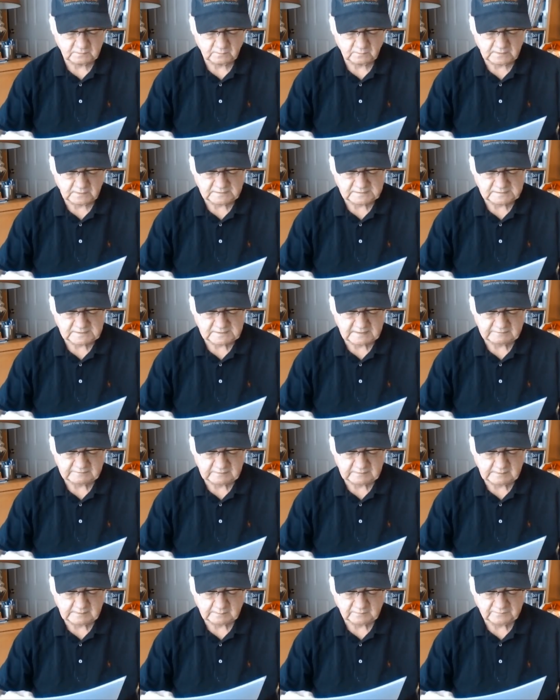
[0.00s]
Race
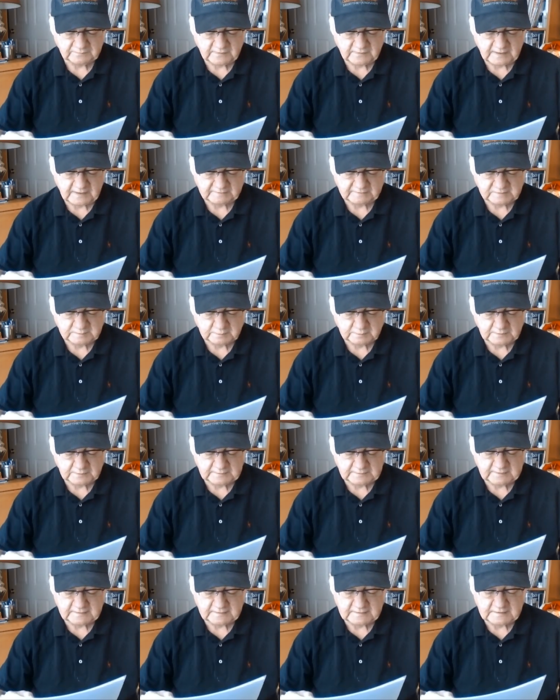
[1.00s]
7, number 5,
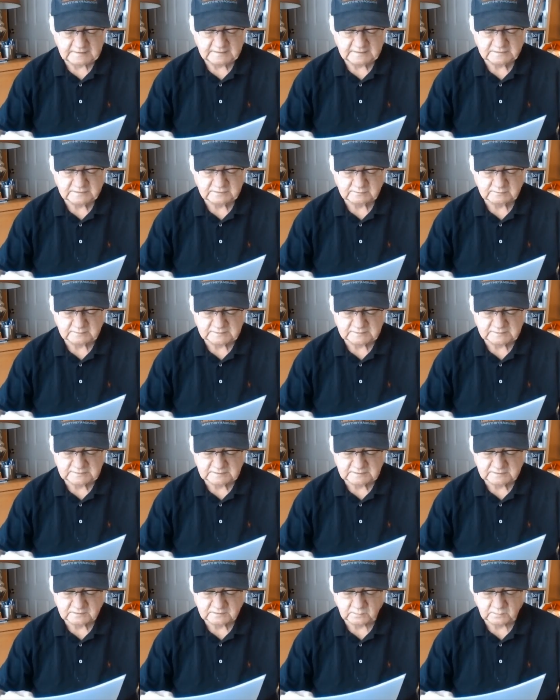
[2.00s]
Splendid Kisser, a
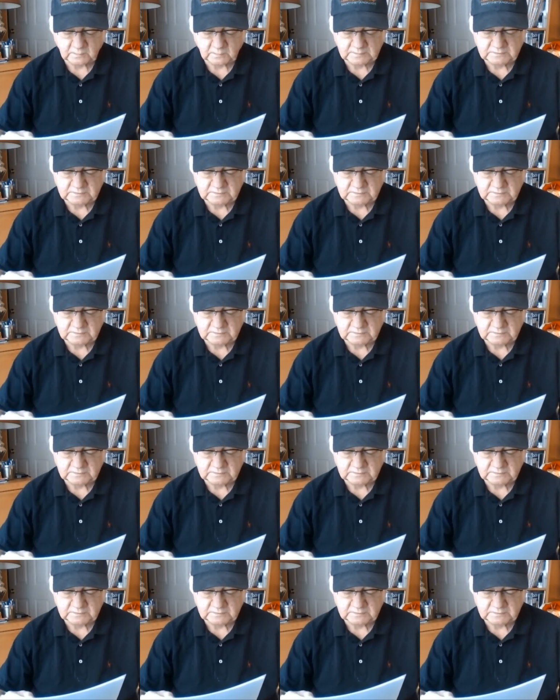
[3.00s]
6 to 1